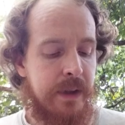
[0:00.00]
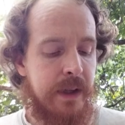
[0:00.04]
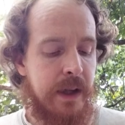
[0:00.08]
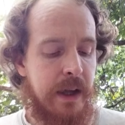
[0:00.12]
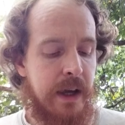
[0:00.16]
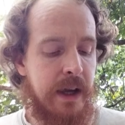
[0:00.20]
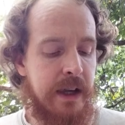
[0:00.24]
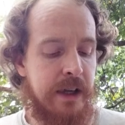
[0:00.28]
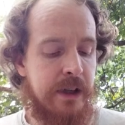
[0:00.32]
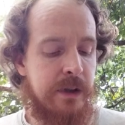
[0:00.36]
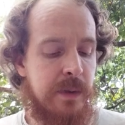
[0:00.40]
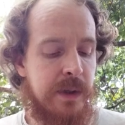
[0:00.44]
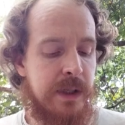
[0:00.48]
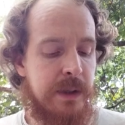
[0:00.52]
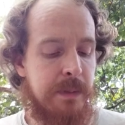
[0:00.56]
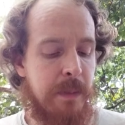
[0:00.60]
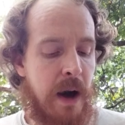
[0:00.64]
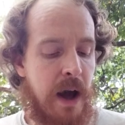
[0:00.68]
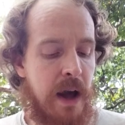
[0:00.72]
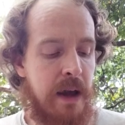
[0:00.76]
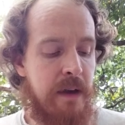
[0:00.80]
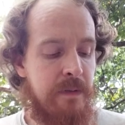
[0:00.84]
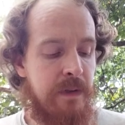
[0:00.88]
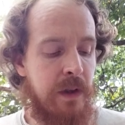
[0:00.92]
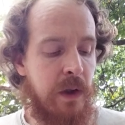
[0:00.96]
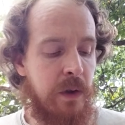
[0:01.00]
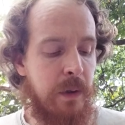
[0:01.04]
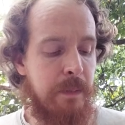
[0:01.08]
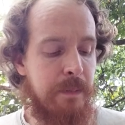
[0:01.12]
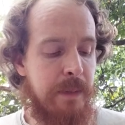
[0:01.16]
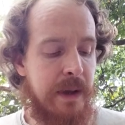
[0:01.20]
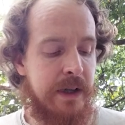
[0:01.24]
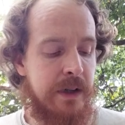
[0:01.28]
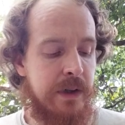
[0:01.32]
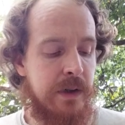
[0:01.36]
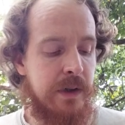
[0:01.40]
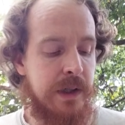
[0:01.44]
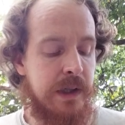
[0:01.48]
Into his mind floated
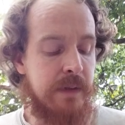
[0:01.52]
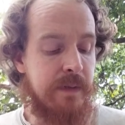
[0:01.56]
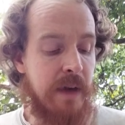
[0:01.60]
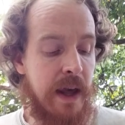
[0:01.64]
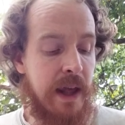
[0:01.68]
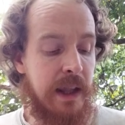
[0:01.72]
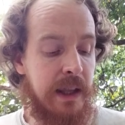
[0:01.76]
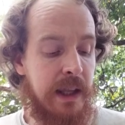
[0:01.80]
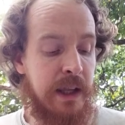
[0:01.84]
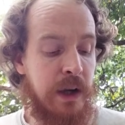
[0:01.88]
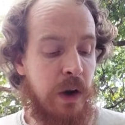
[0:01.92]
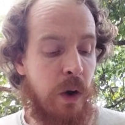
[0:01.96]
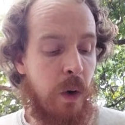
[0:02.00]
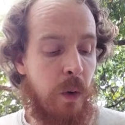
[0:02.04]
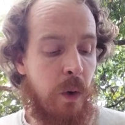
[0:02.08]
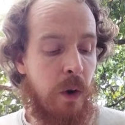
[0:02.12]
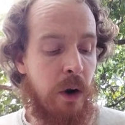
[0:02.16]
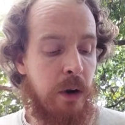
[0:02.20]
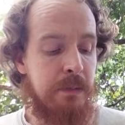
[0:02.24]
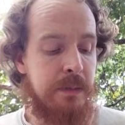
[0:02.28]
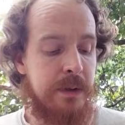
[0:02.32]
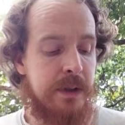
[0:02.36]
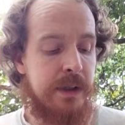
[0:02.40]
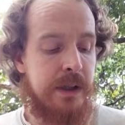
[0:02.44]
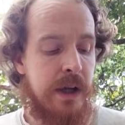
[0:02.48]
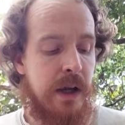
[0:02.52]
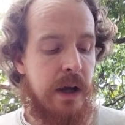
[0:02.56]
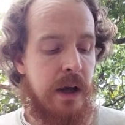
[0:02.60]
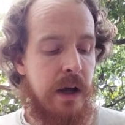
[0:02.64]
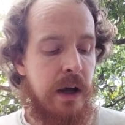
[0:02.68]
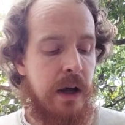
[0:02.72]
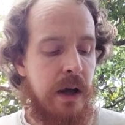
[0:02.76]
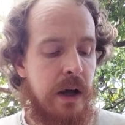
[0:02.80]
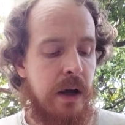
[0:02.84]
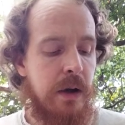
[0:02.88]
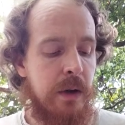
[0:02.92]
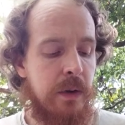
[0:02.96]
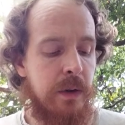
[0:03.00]
pictures of alien orbs
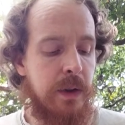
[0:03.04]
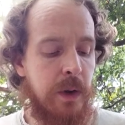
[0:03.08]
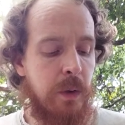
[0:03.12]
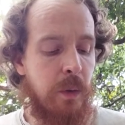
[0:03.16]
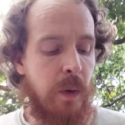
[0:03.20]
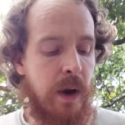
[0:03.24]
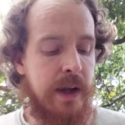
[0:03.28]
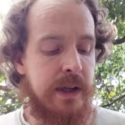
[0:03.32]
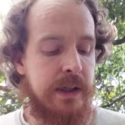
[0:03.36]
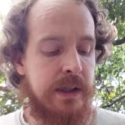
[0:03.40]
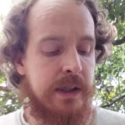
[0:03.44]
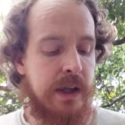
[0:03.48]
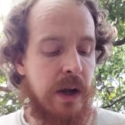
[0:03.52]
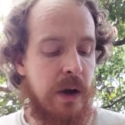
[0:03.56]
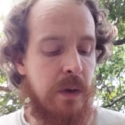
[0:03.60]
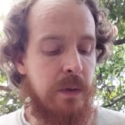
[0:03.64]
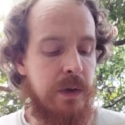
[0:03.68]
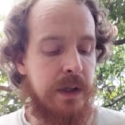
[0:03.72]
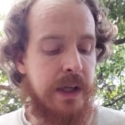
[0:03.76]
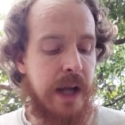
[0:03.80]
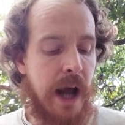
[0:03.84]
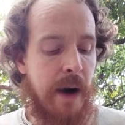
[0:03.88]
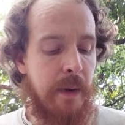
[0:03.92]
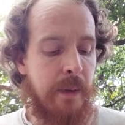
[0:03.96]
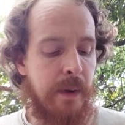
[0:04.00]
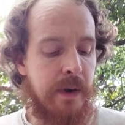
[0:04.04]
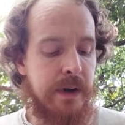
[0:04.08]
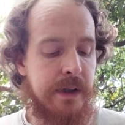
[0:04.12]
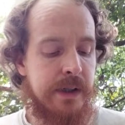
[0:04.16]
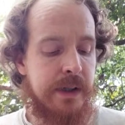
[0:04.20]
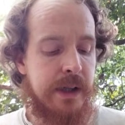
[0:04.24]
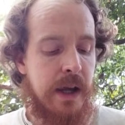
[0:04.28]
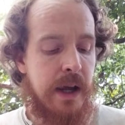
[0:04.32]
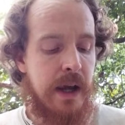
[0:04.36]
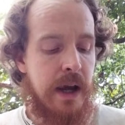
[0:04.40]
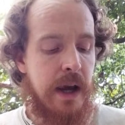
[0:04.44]
with great stone towers,